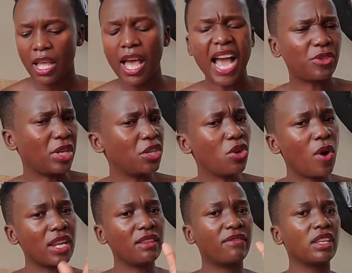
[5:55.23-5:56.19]
Actually, no
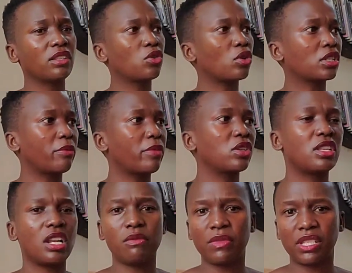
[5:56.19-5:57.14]
one even talked about the
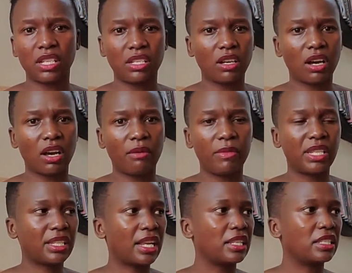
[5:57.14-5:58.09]
limited
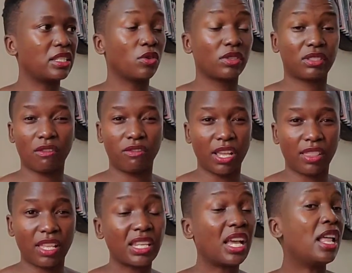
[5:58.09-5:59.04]
mentality or stuff like
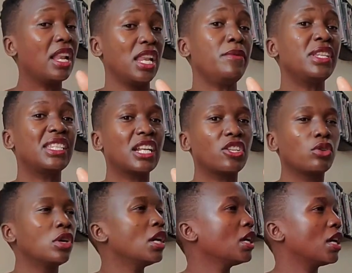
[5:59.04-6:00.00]
that. Let me tell you,
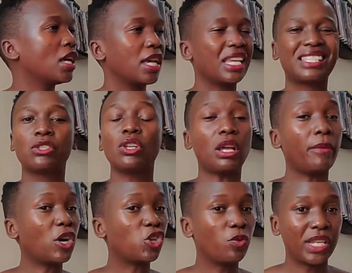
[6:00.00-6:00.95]
it's not
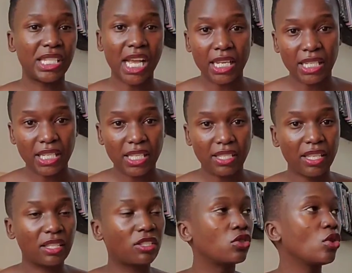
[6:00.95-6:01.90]
about mentalities.
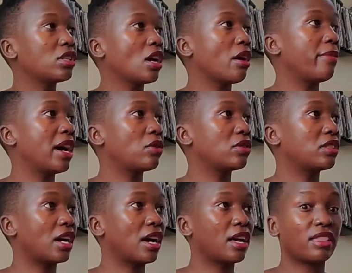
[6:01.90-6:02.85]
It's not about
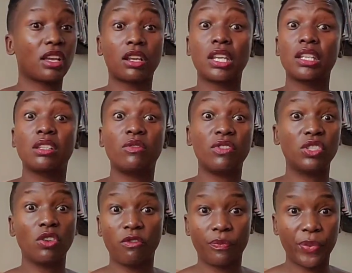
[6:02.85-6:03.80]
the creativity
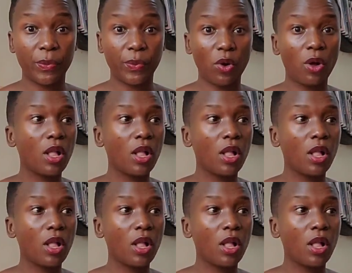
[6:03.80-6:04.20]
of people,